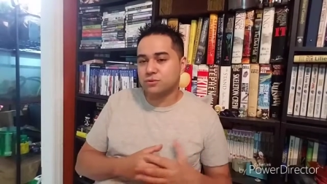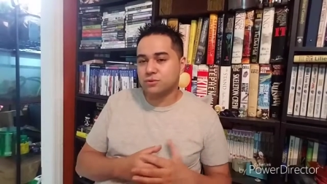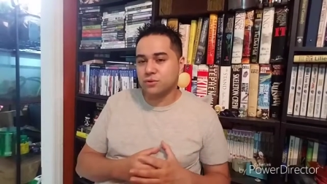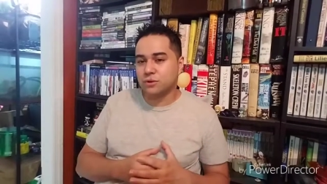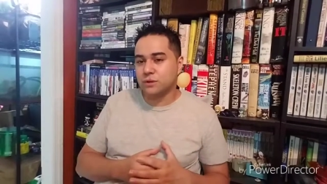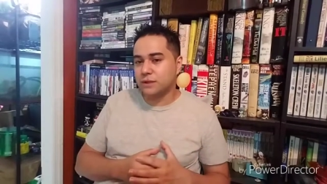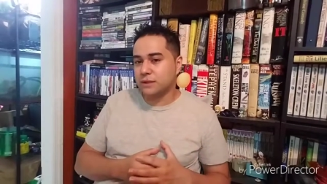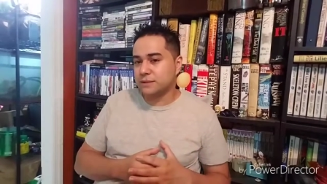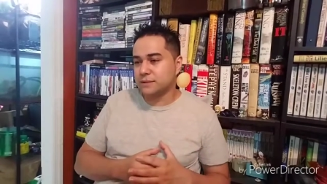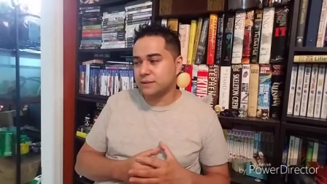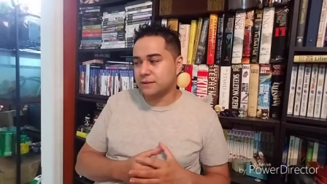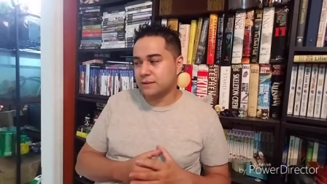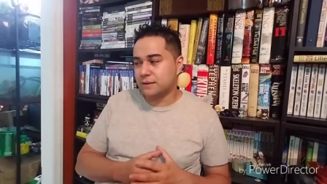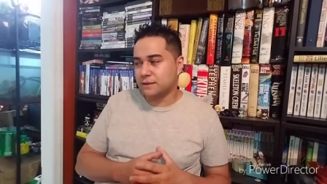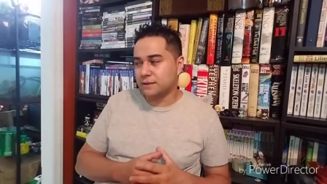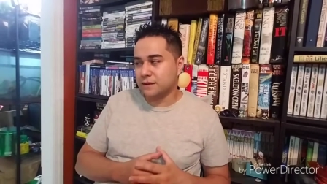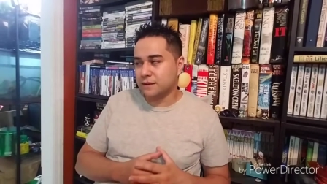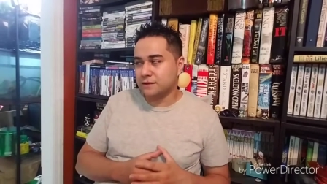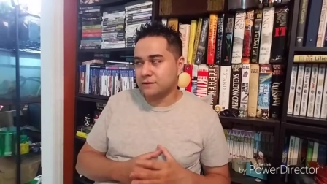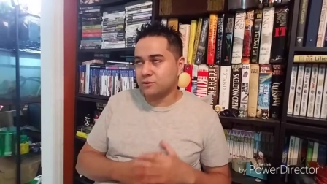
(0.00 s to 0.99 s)
so he doesn't
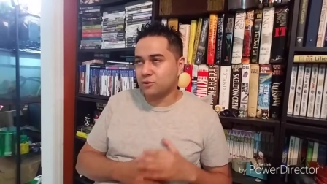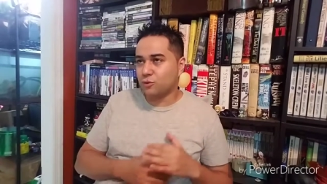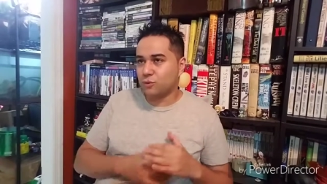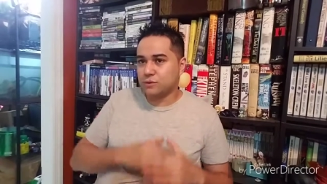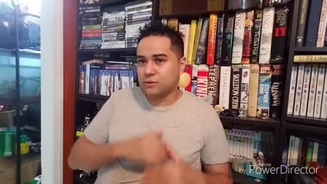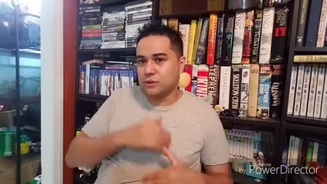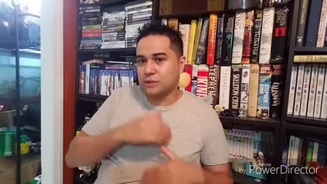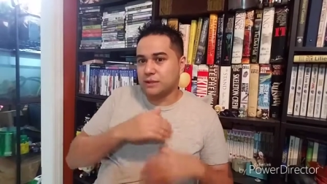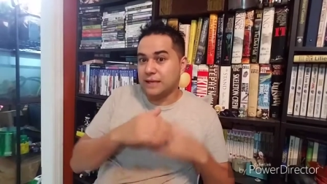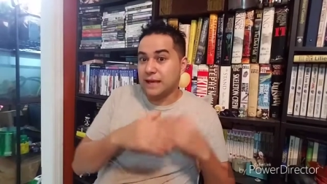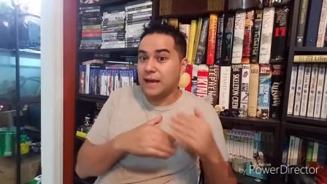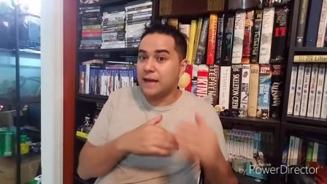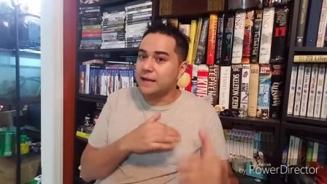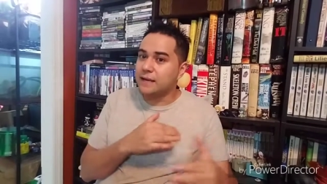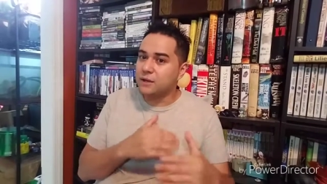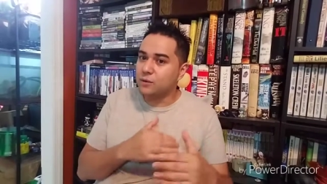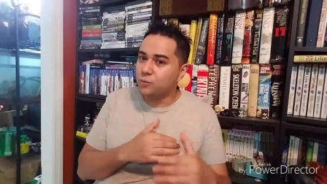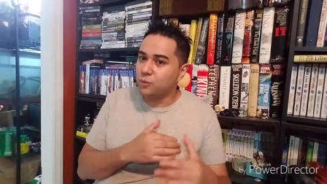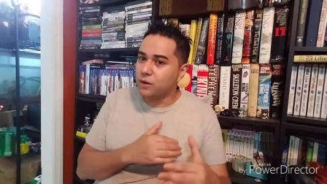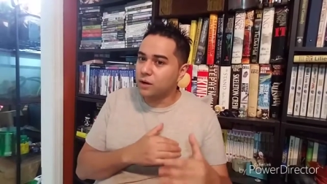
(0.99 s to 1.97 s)
think that he's going to get
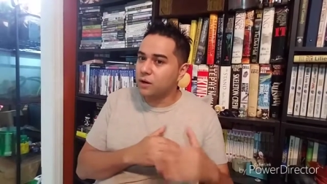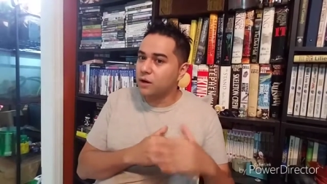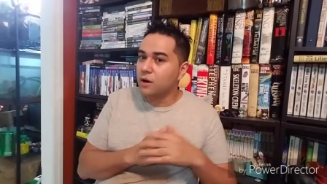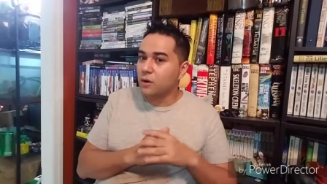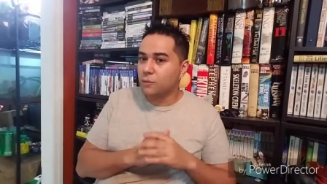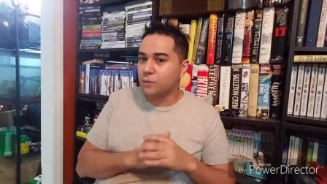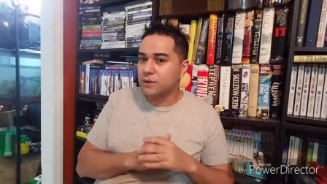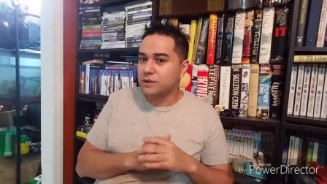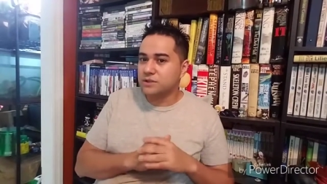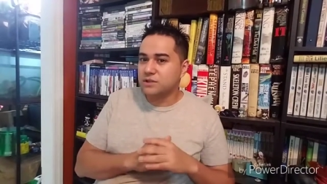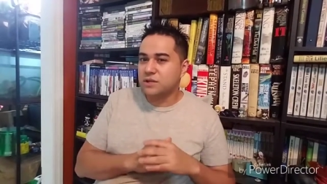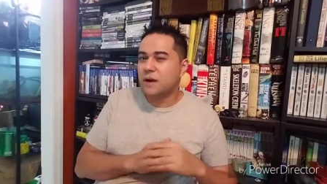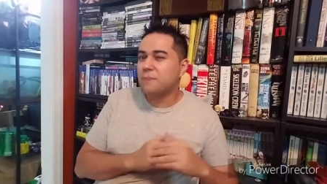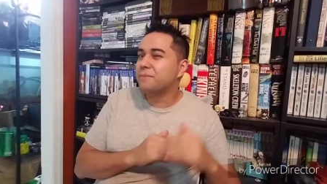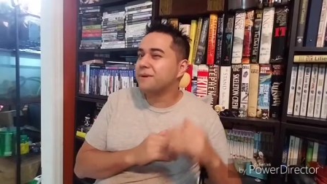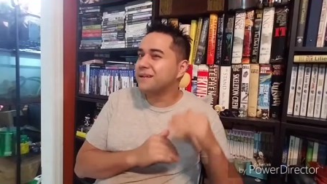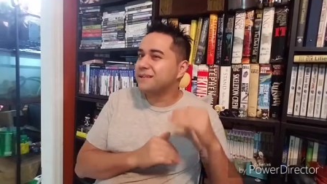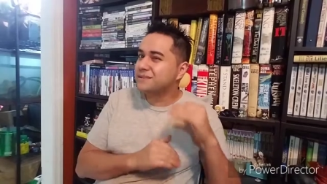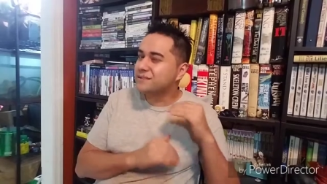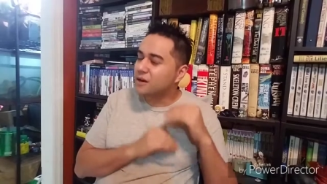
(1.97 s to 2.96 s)
anywhere with his job.
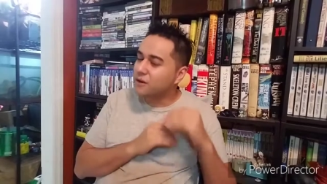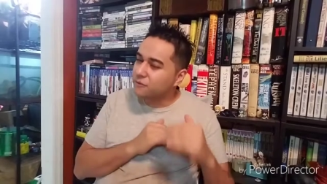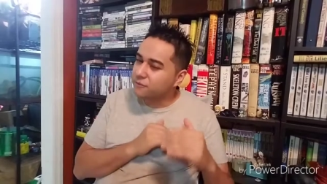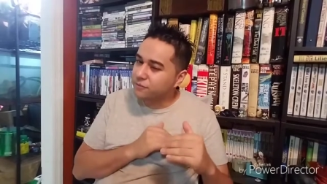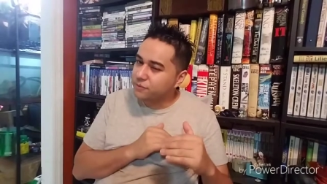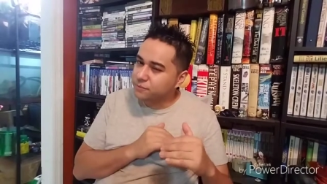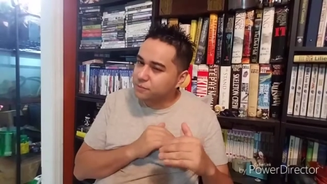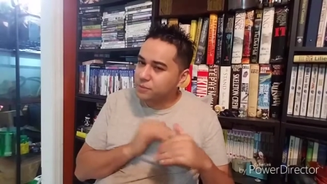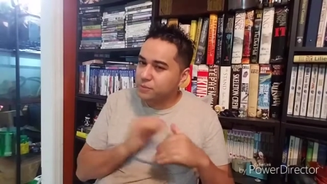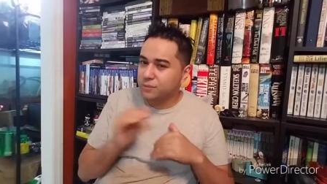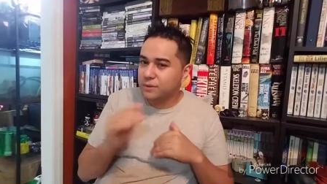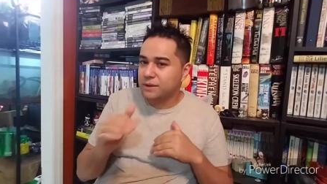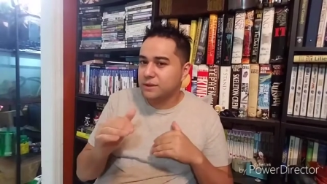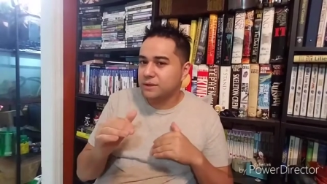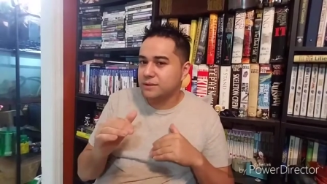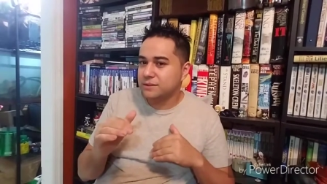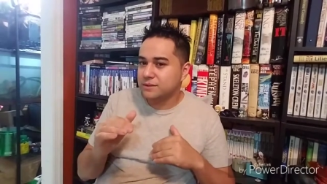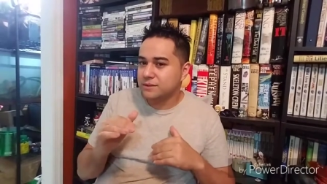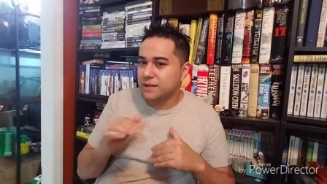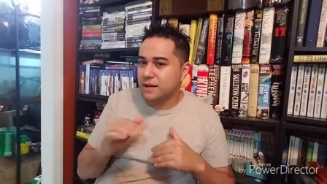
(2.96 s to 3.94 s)
But he's comfortable where he
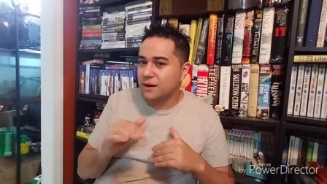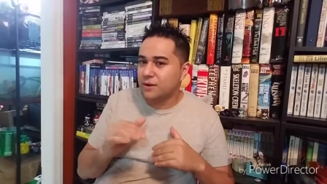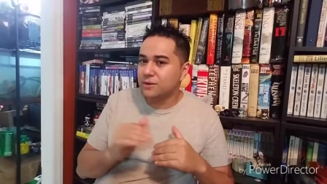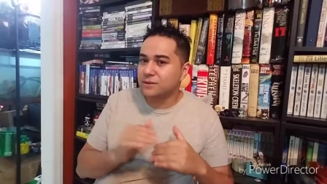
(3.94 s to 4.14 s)
is now.